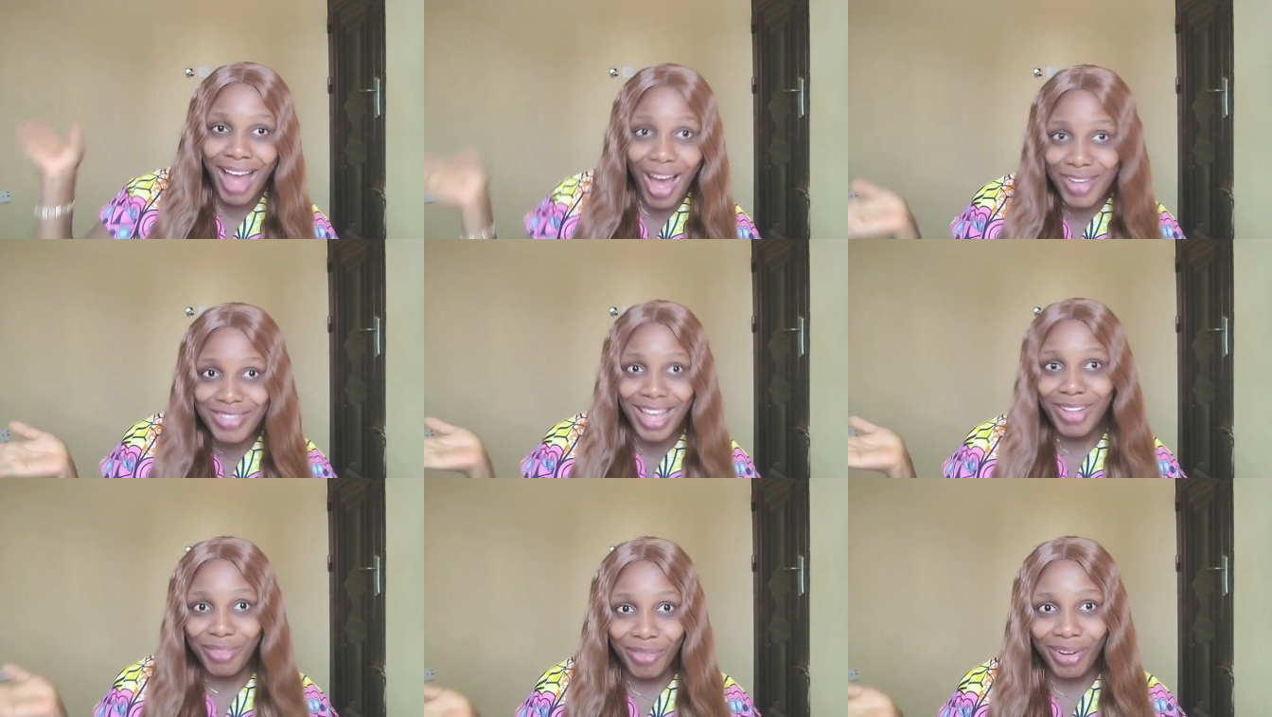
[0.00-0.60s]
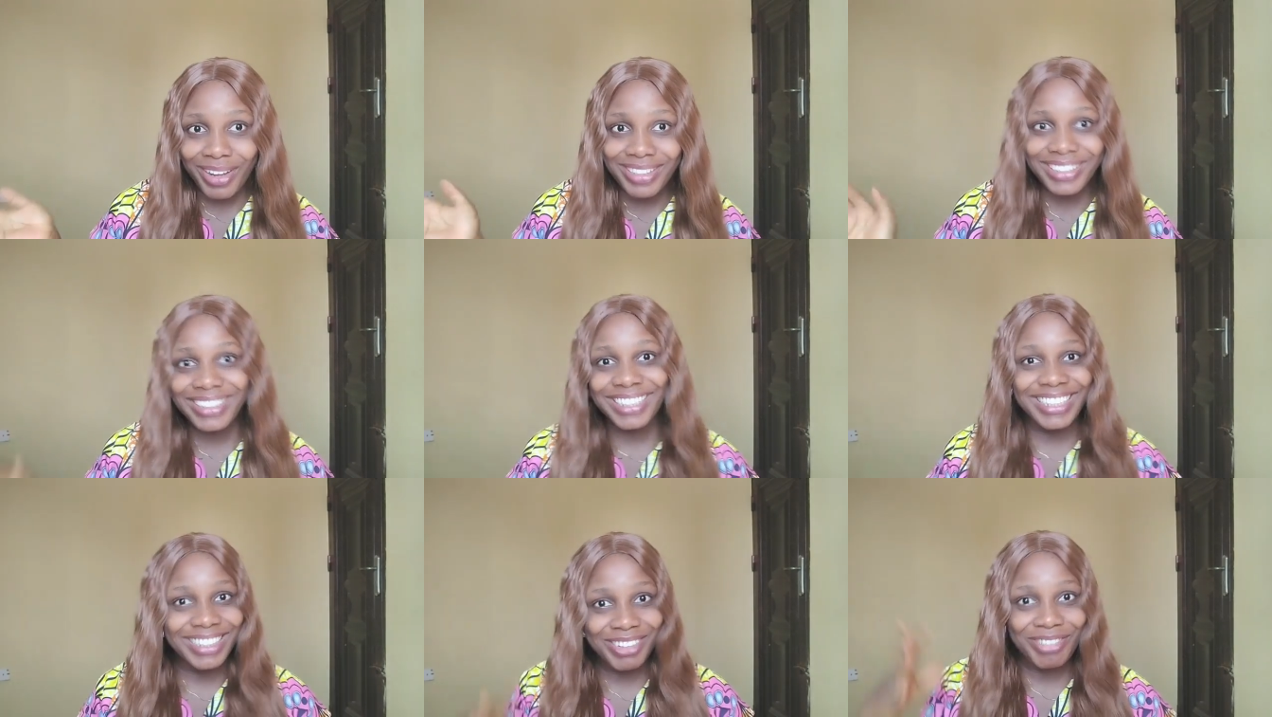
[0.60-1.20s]
outside the
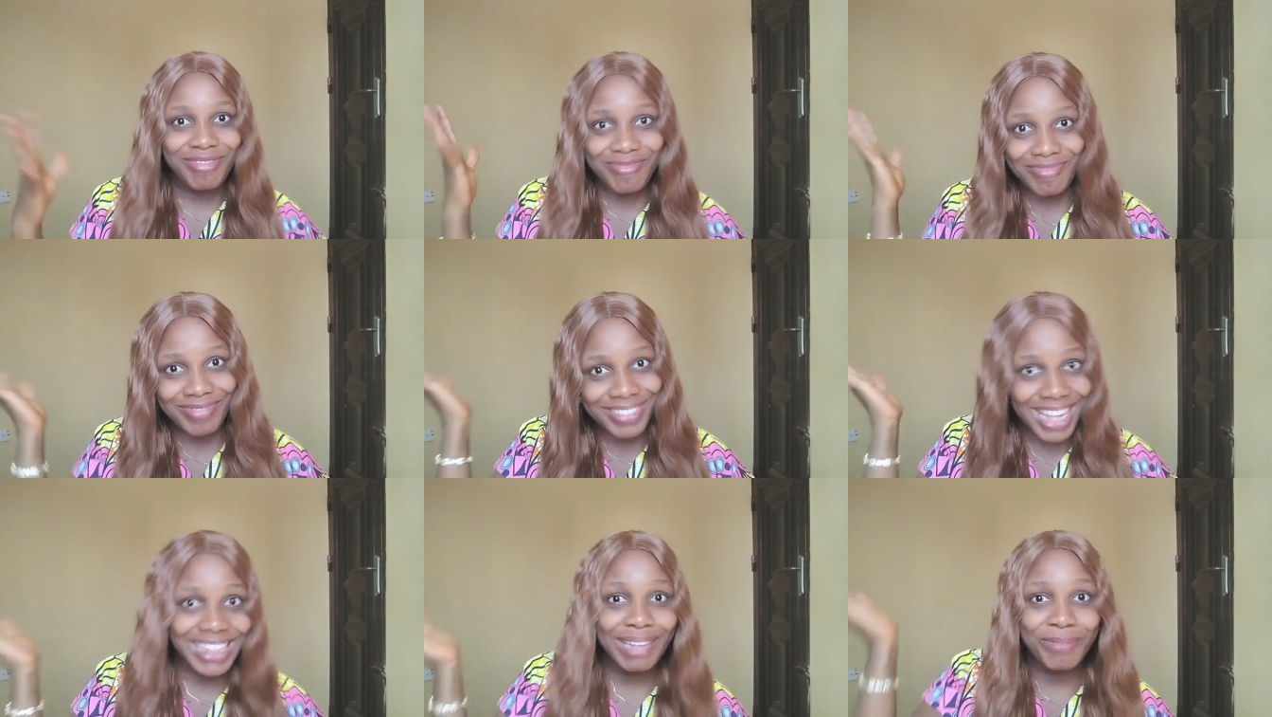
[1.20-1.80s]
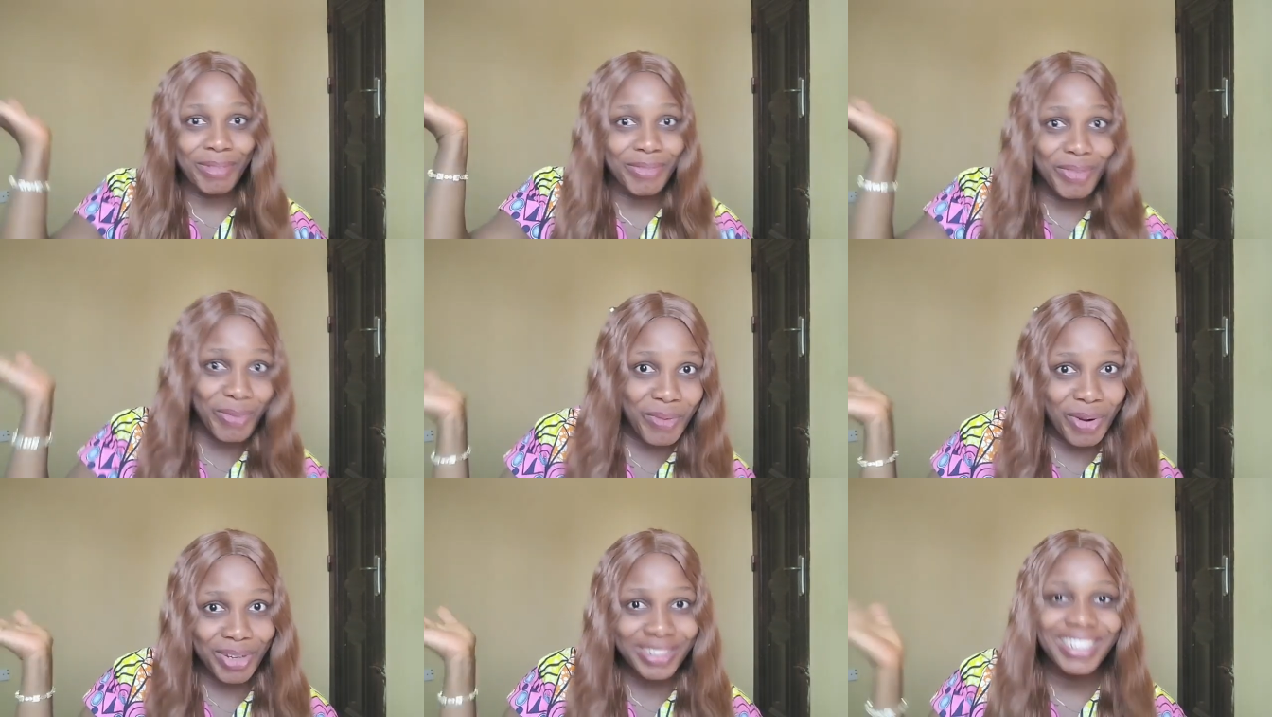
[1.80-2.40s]
world, in the Back up of the
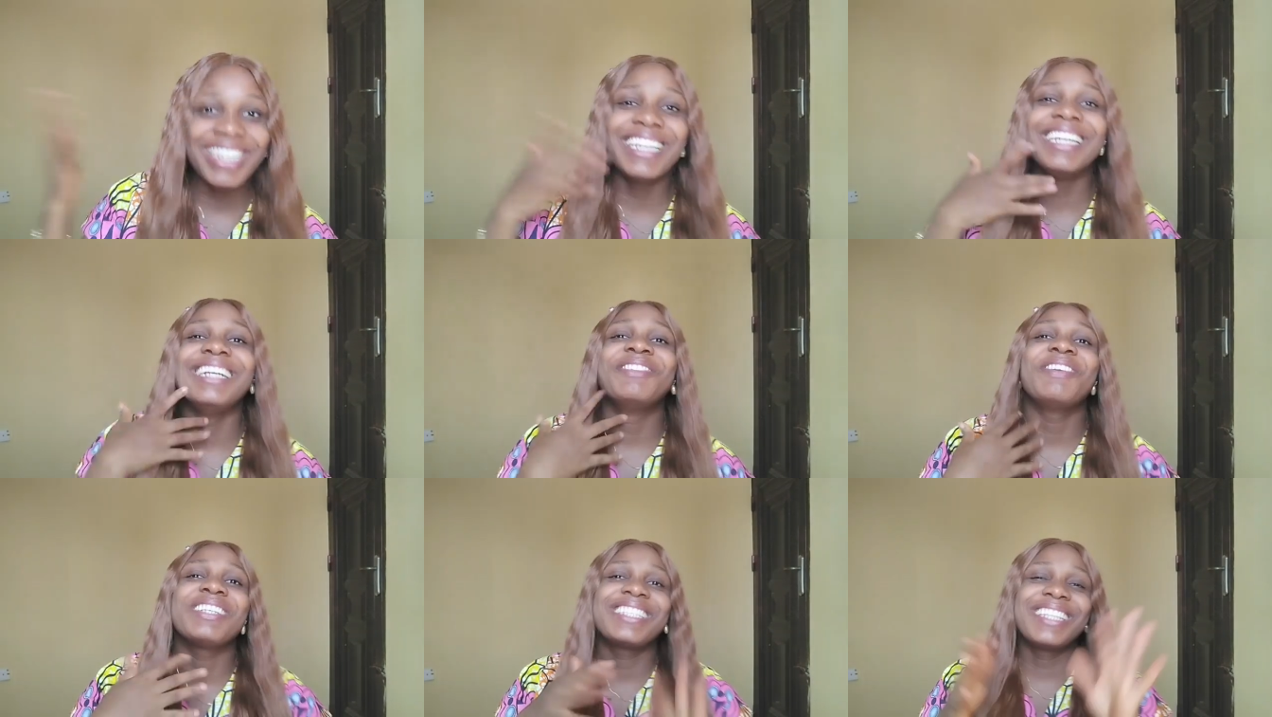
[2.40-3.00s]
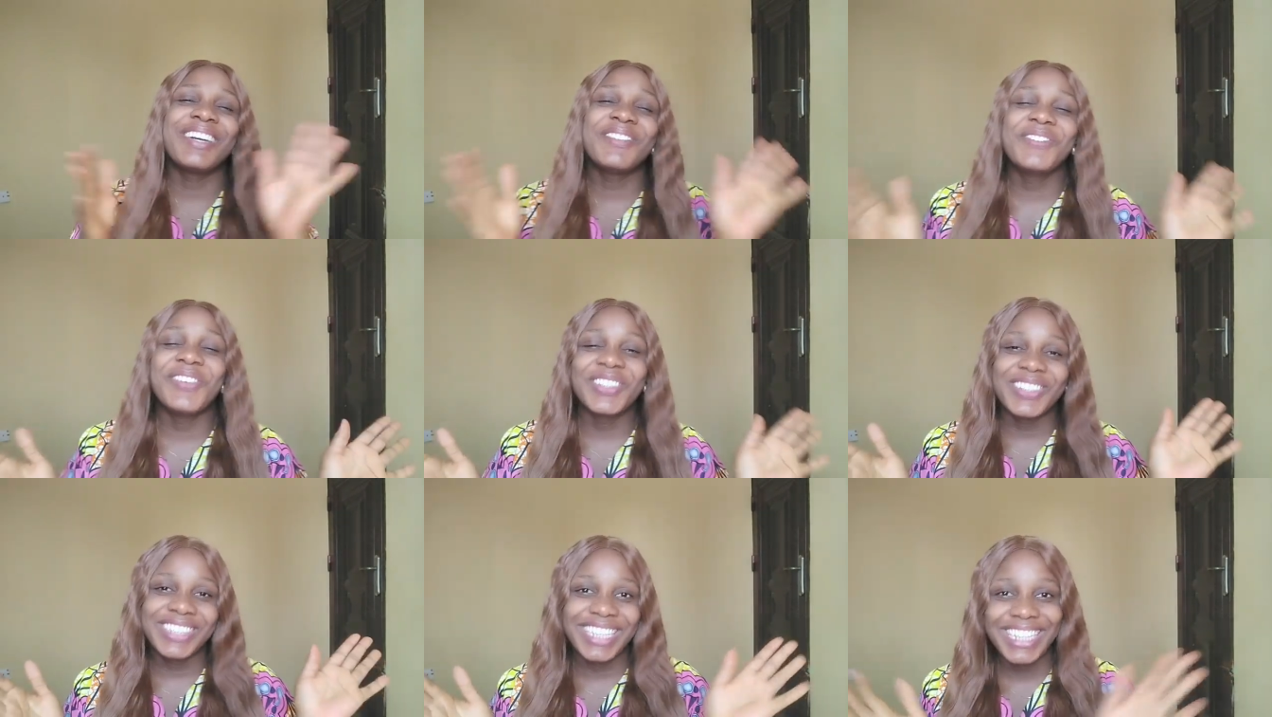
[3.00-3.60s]
world, Western
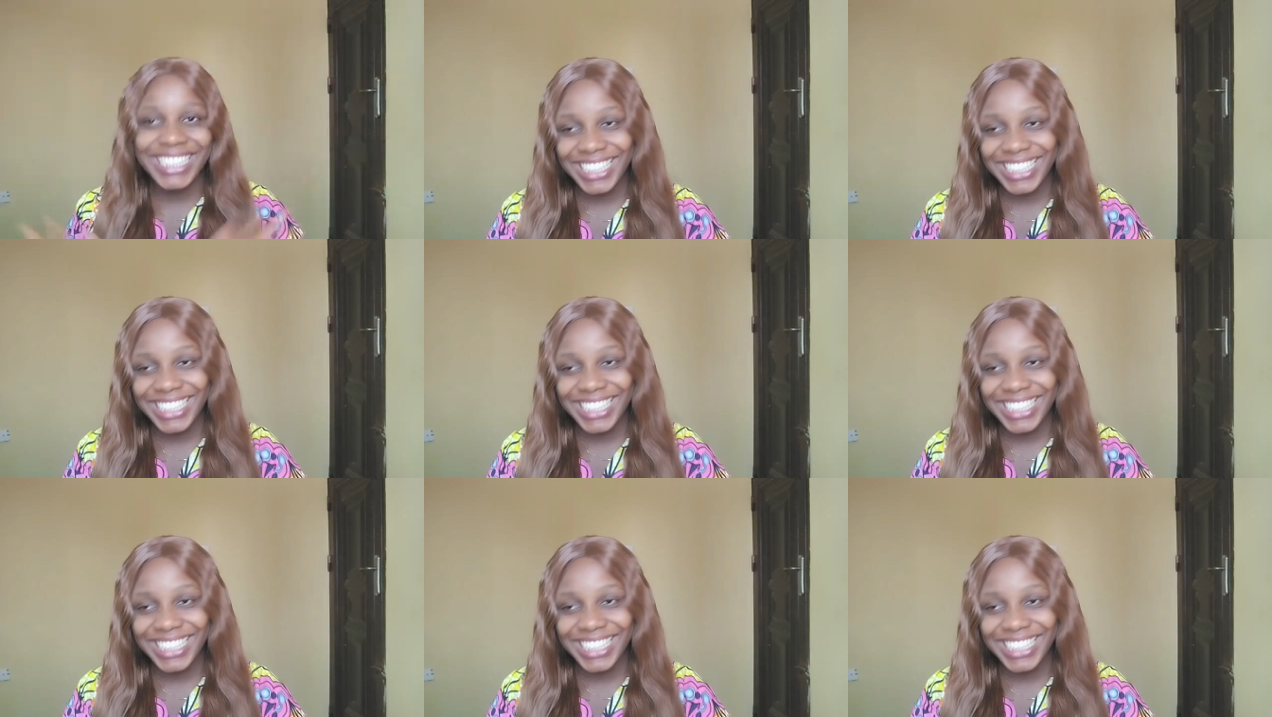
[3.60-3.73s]
world.